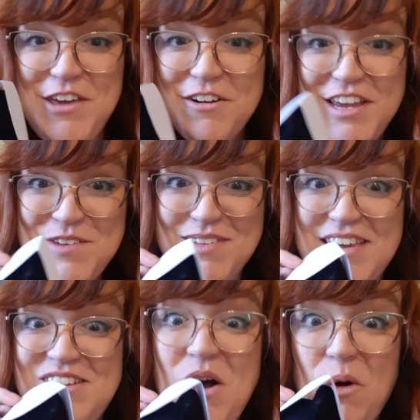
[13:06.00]
you're
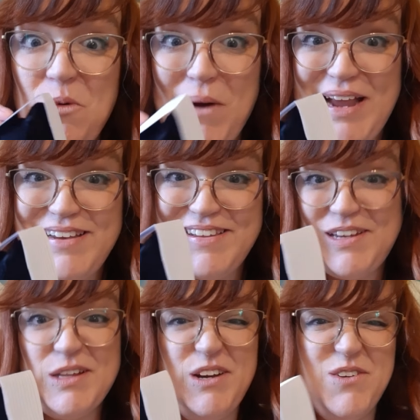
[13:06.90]
using white
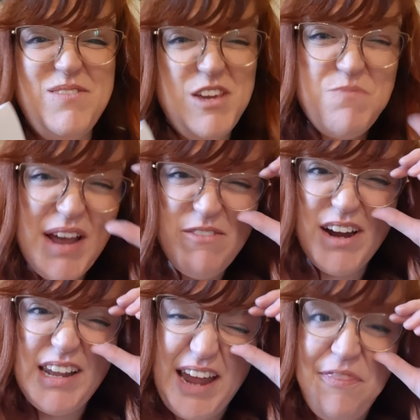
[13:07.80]
glue, you might
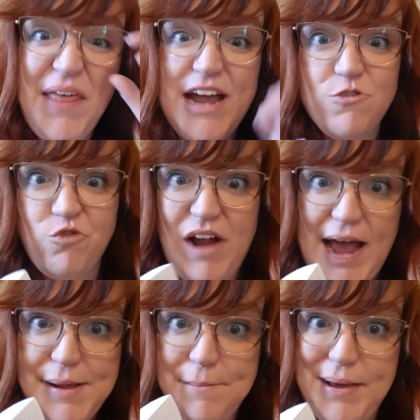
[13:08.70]
wanna let that
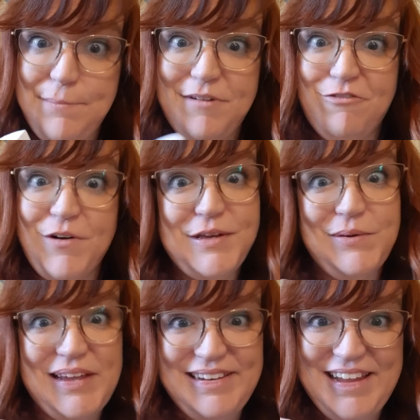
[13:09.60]
dry a bit before you
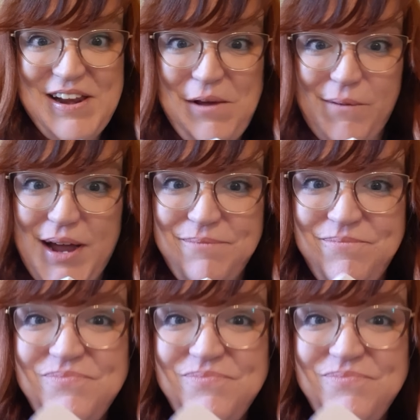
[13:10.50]
continue on.